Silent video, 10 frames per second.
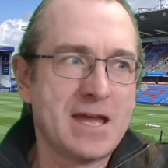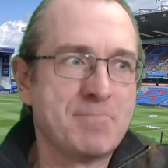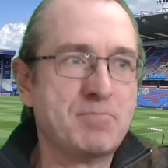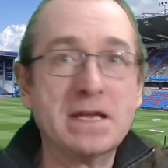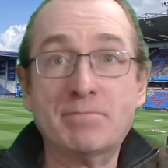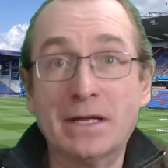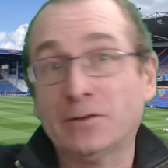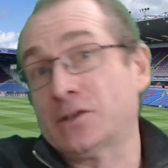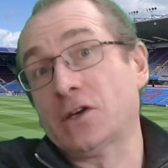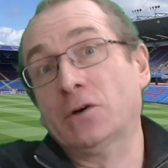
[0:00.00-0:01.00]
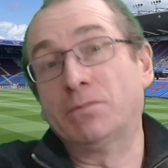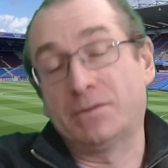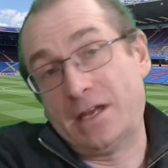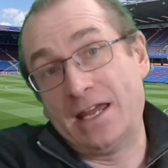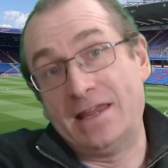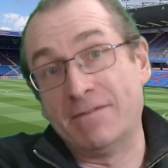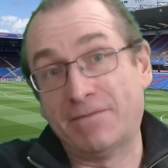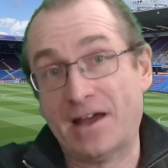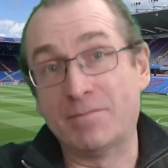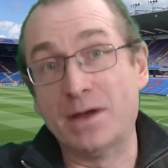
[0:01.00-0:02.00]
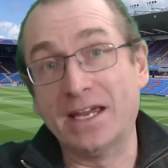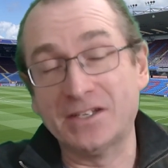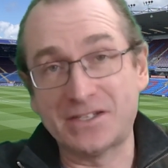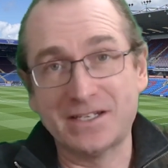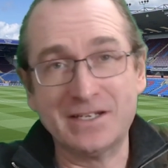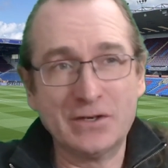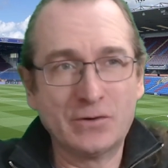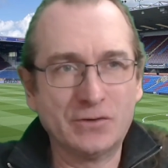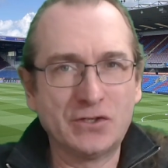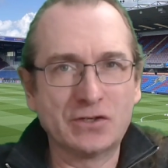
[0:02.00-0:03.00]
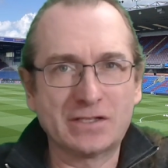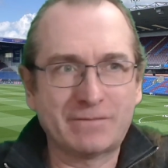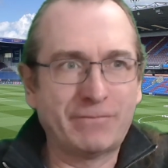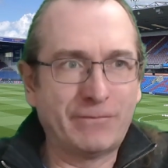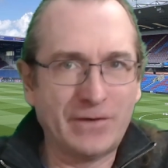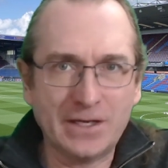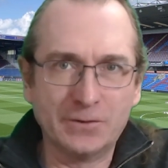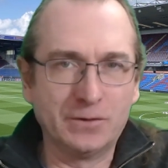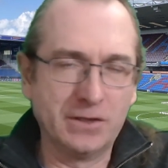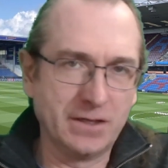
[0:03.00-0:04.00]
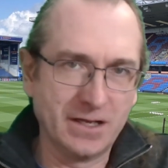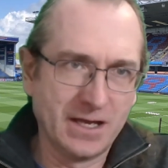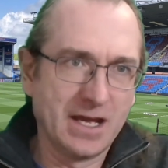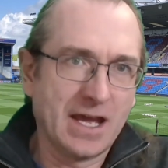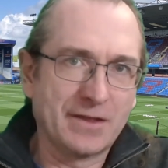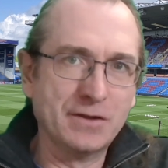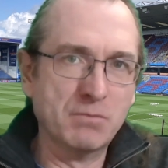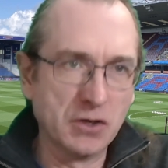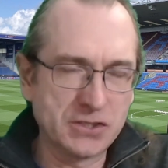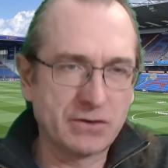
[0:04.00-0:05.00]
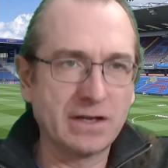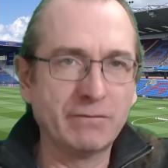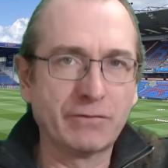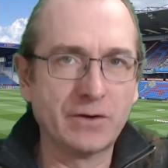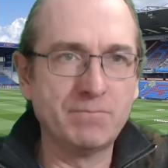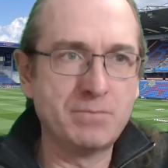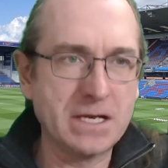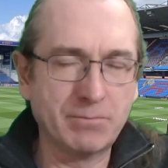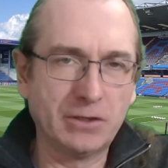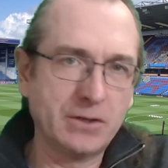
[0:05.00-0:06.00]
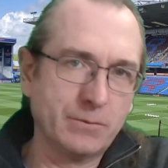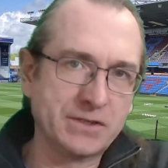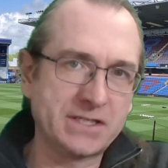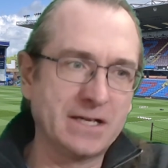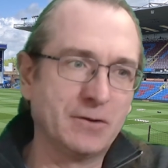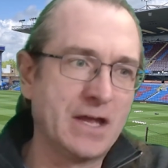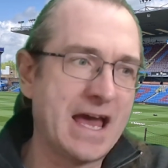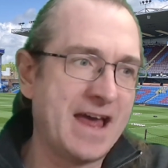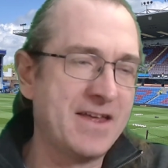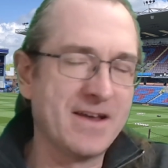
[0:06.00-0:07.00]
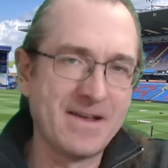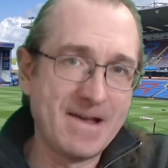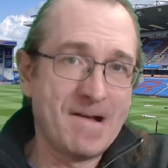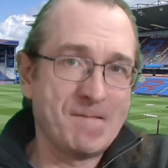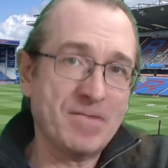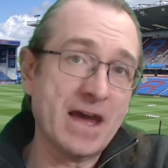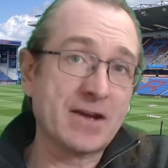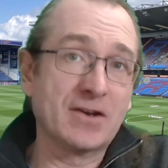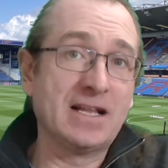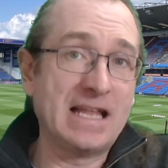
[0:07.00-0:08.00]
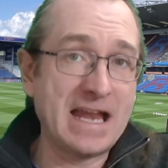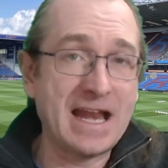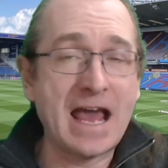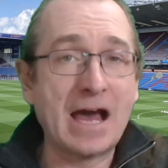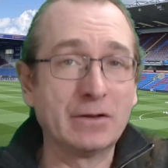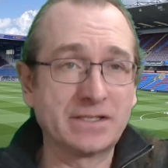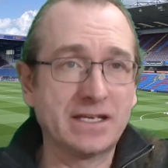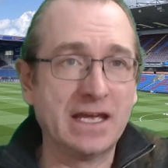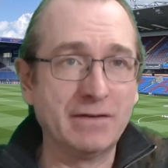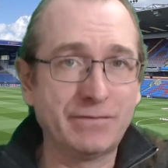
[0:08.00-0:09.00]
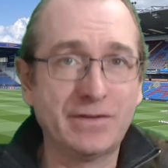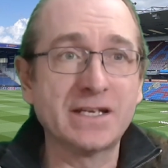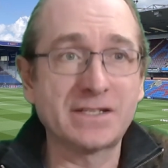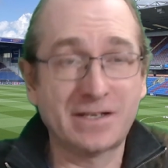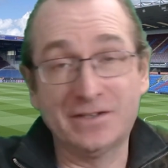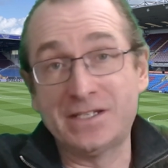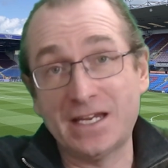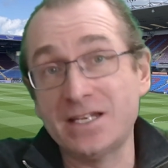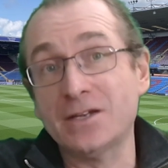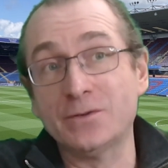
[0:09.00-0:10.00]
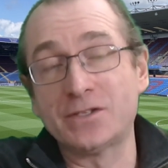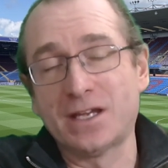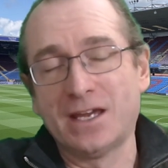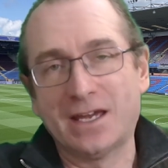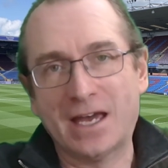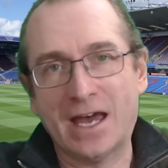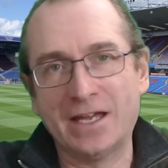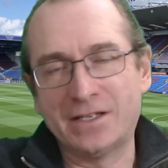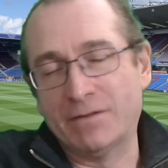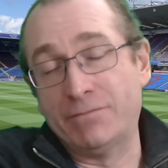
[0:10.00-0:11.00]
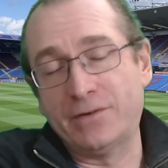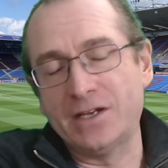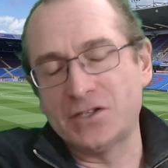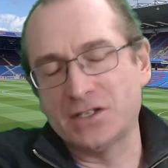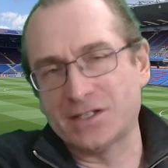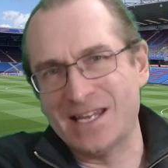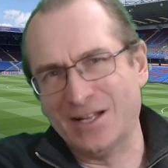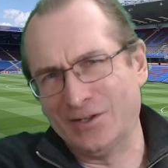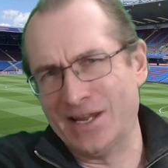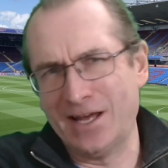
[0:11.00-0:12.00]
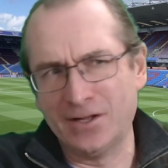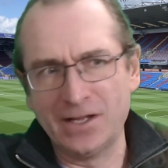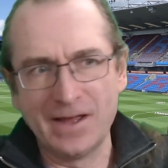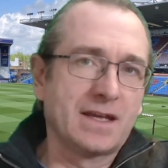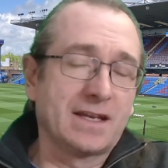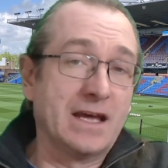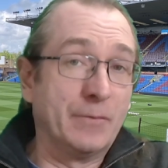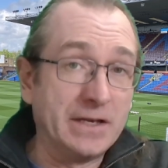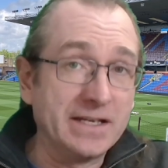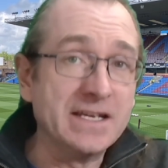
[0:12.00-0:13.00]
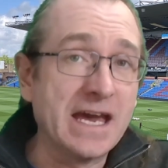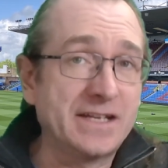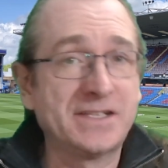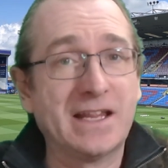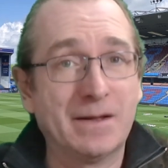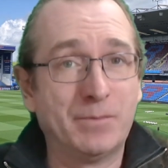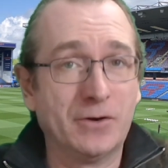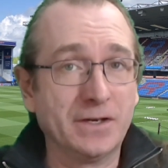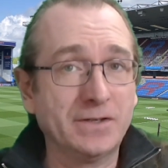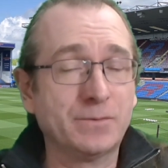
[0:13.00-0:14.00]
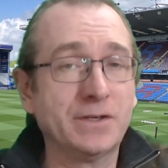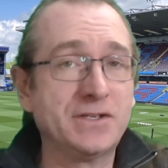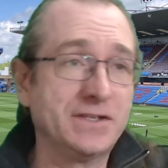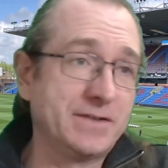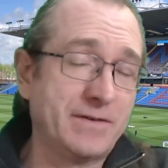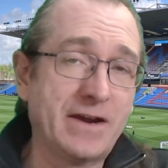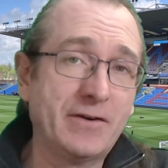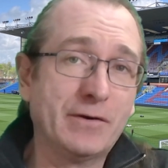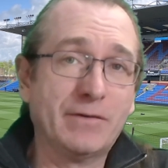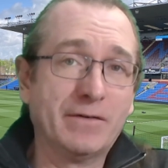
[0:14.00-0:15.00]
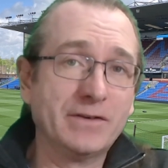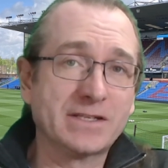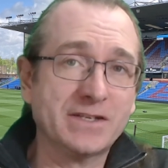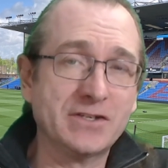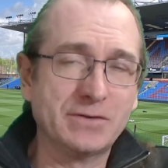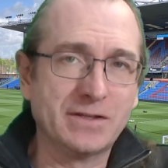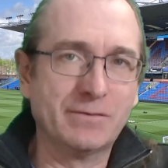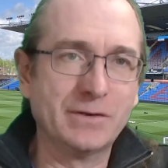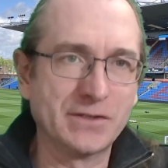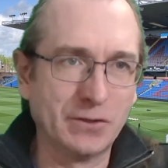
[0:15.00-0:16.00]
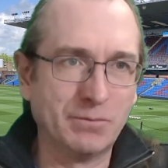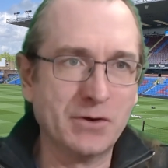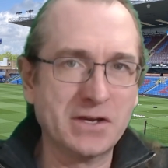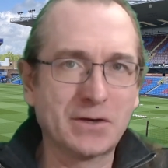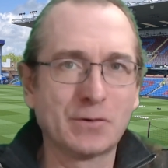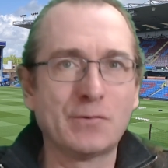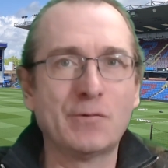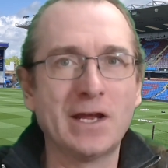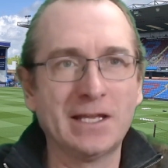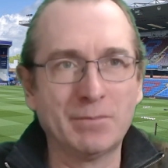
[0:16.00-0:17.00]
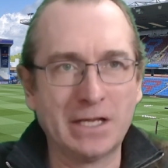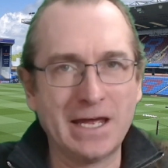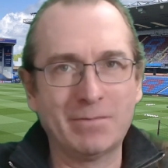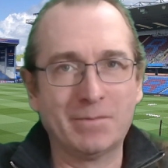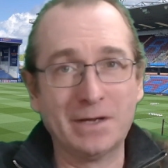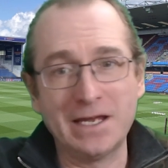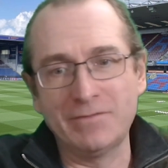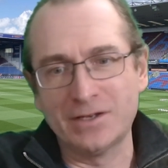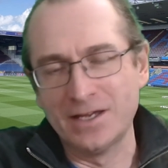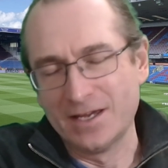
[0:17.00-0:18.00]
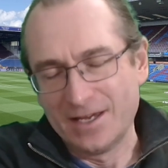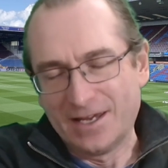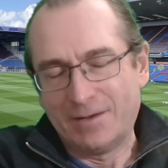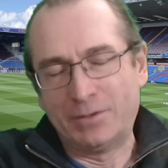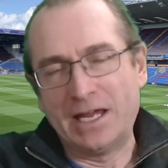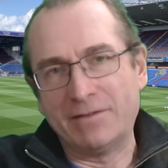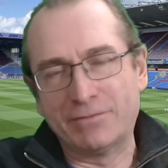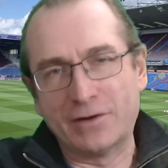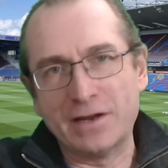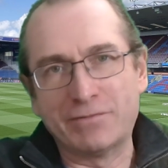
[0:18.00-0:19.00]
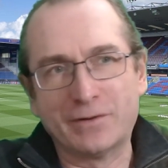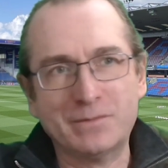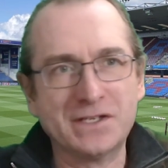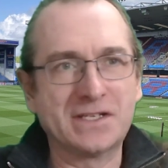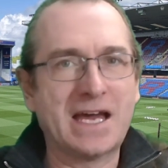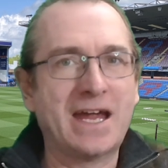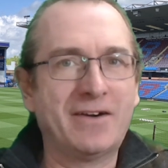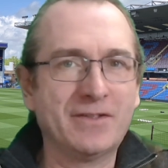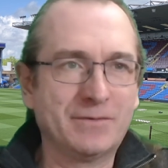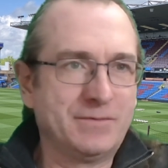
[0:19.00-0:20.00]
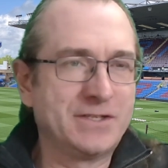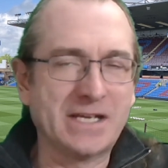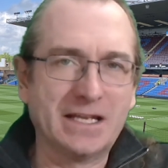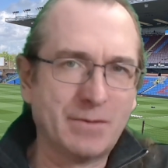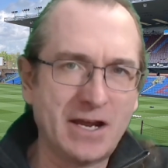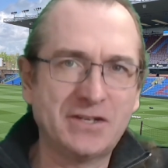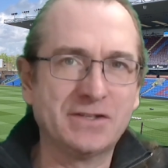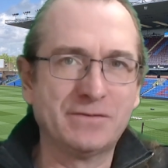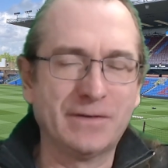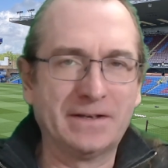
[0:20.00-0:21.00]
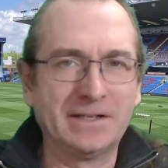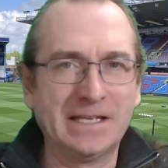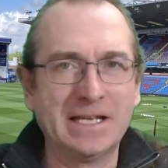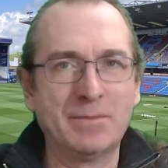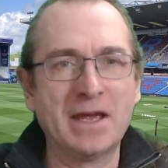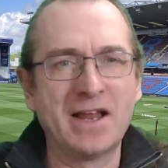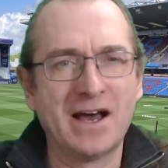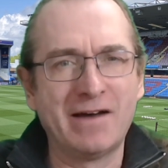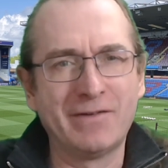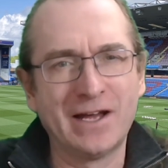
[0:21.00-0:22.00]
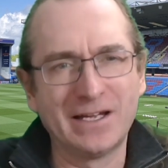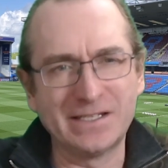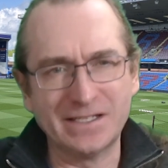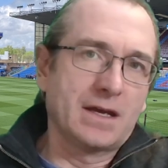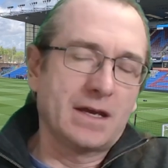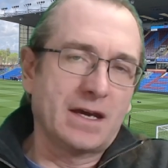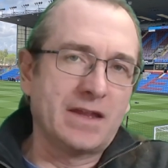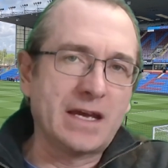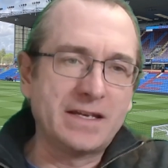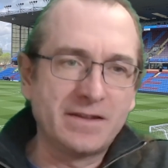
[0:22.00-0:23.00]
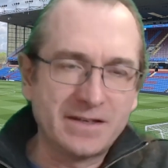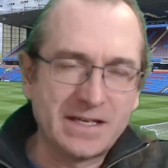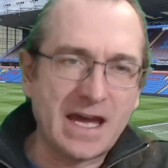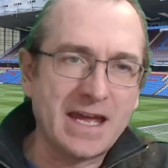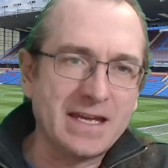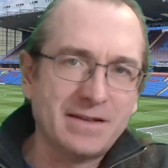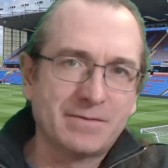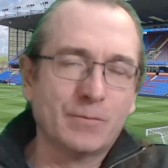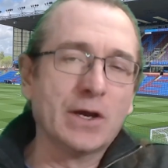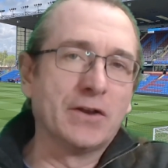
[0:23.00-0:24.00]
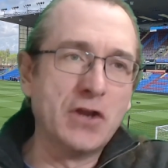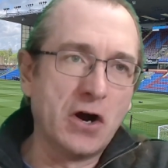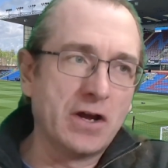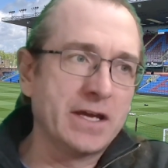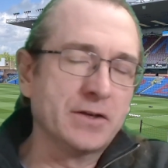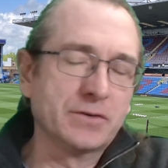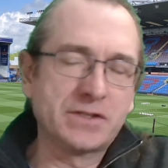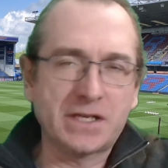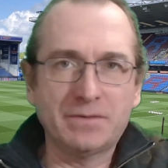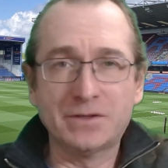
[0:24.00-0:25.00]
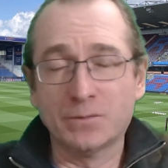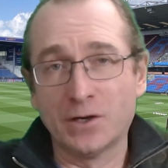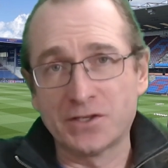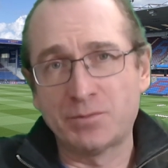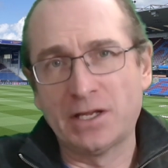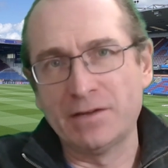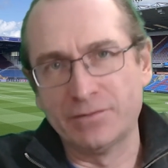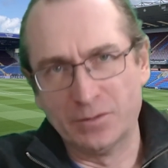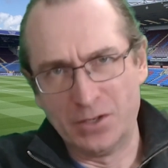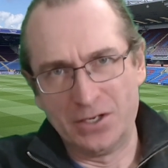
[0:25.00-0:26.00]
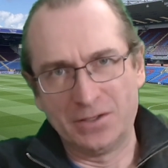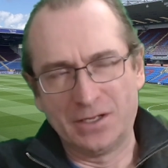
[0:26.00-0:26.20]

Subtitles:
be built up in the fan base. You could just feel the muttering from people who were still there that they're going to let it out if this continues and finishes 0-0. Now, we didn't get to that point, which is fair enough, obviously due to the result, but you couldn't really blame them. And even playing free from desire, the celebrations felt a little bit half-hearted. At the end of the day, we are not a good team to watch play football.